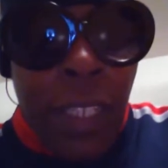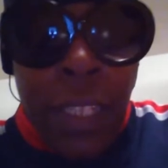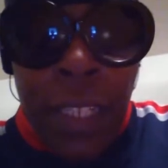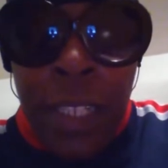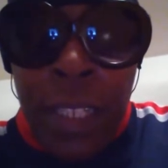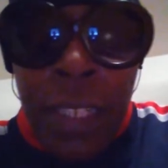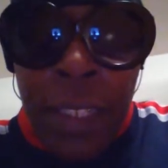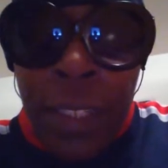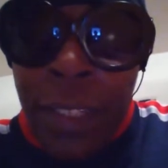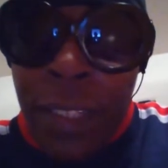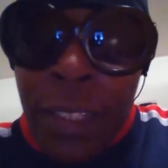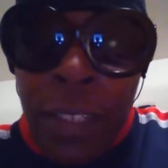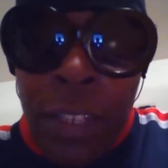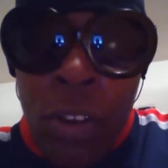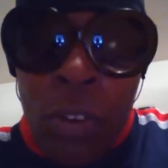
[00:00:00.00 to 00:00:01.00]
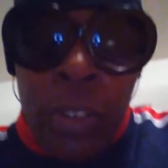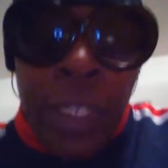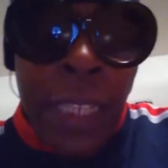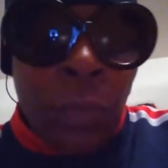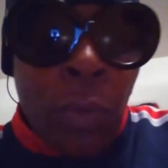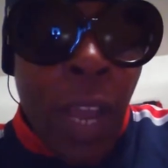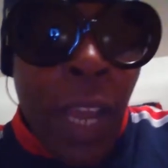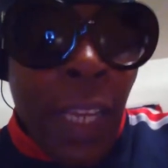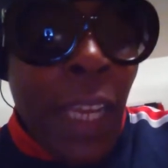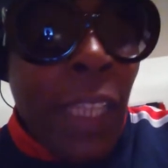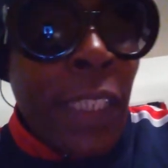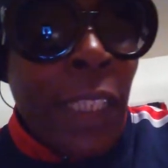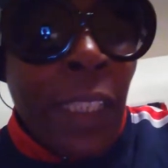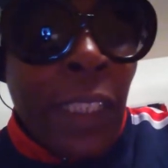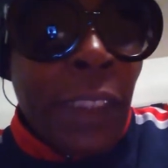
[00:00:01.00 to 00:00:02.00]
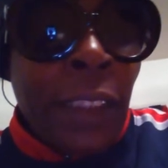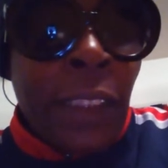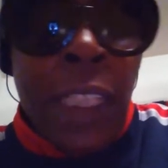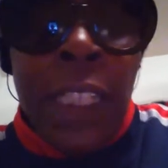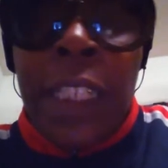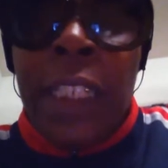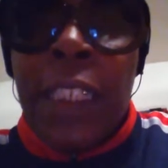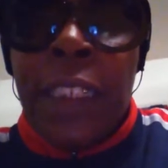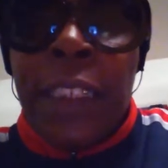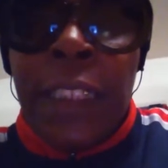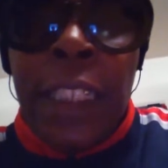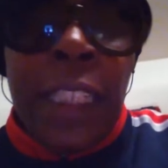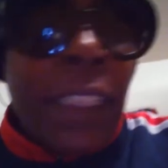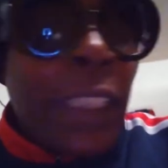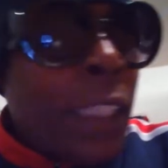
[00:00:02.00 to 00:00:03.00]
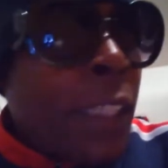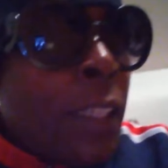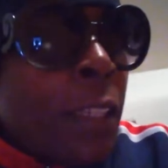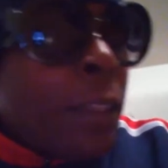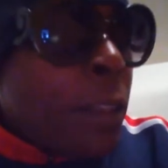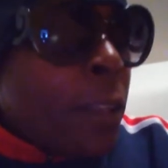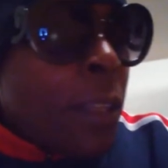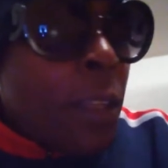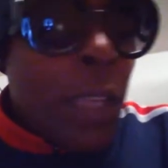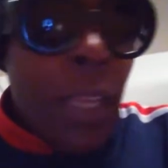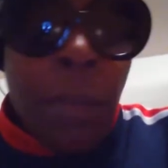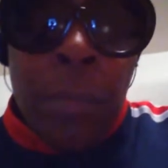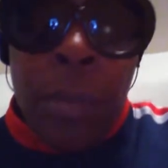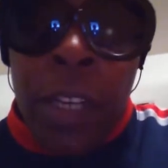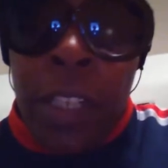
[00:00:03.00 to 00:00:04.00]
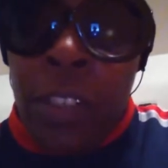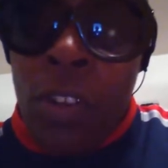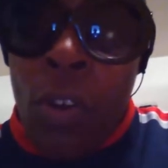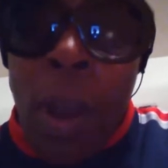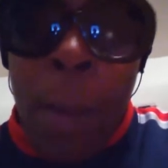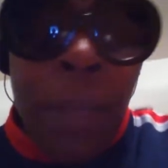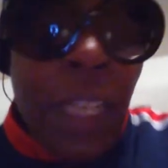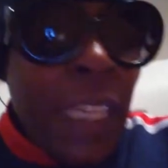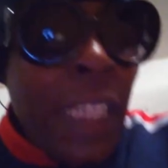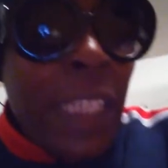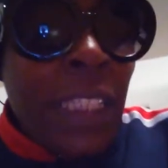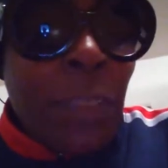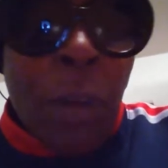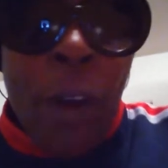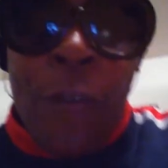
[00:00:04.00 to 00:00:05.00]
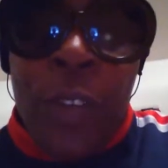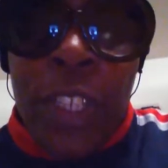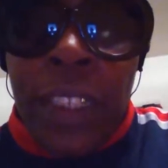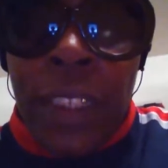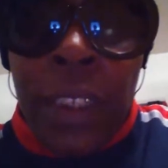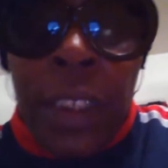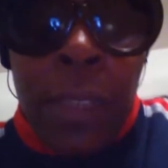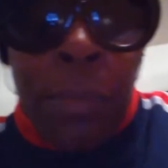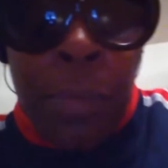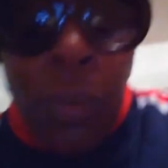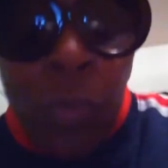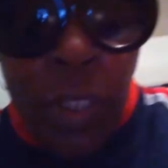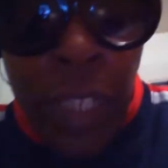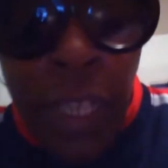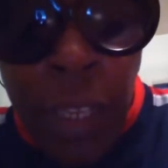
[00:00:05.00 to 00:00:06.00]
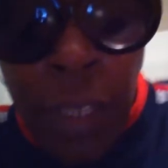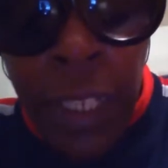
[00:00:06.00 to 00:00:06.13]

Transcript: And, you know, that's why I got niggas addicted. But, you know, I believe these motherfuckers chipped me when they